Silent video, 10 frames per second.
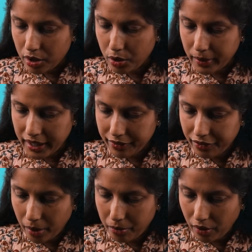Going
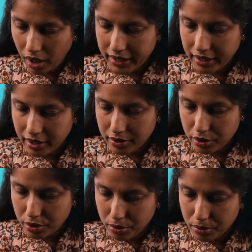from 1,
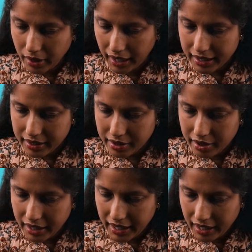2 and
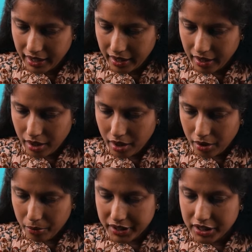3.
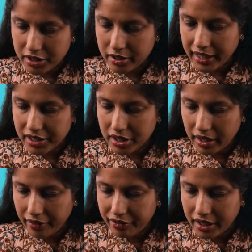Which direction
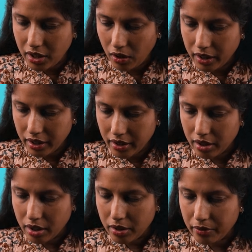have we gone?
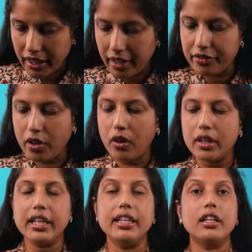We have
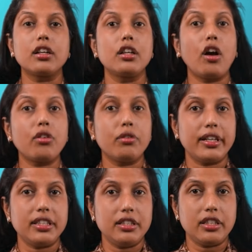gone in the
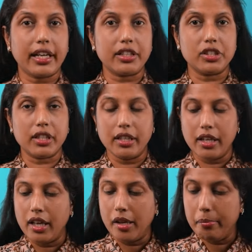clockwise direction,
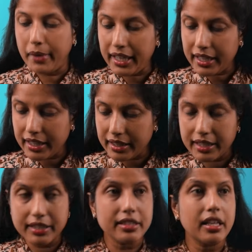making
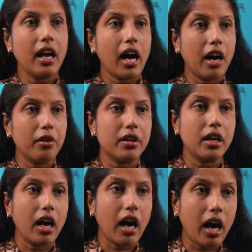this our
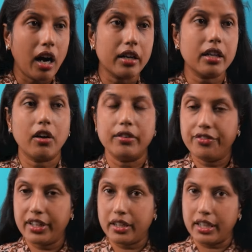R
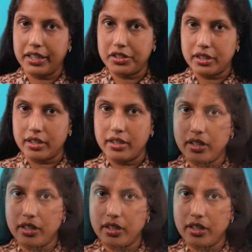configuration.